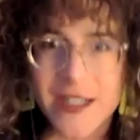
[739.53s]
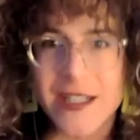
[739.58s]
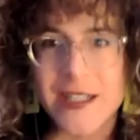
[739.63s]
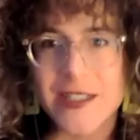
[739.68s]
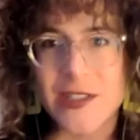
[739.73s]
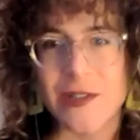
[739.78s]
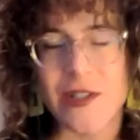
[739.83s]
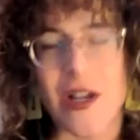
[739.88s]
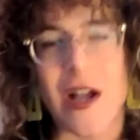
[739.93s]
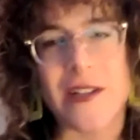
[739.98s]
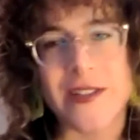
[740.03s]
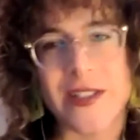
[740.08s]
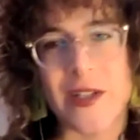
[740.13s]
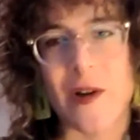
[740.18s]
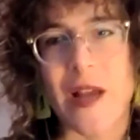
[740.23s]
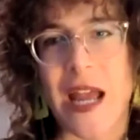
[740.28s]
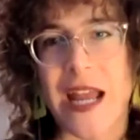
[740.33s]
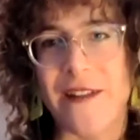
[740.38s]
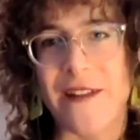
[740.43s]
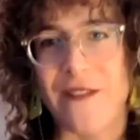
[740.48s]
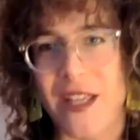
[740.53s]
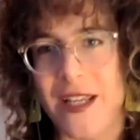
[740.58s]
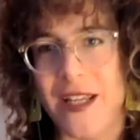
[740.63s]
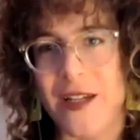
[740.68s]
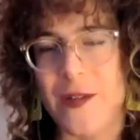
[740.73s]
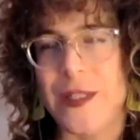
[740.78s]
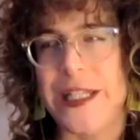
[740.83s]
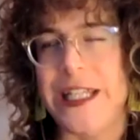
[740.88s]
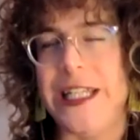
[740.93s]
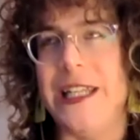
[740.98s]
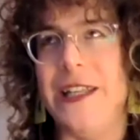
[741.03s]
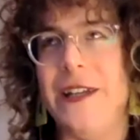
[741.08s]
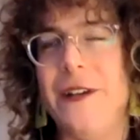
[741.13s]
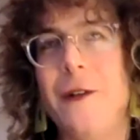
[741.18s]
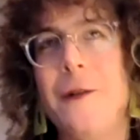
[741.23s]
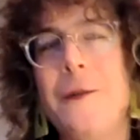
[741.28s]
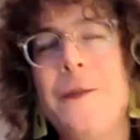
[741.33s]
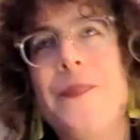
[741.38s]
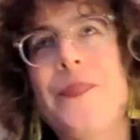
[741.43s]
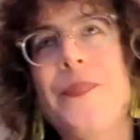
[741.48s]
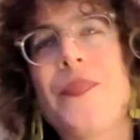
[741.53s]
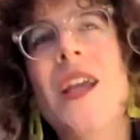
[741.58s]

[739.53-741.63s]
So it's also kind of equally new.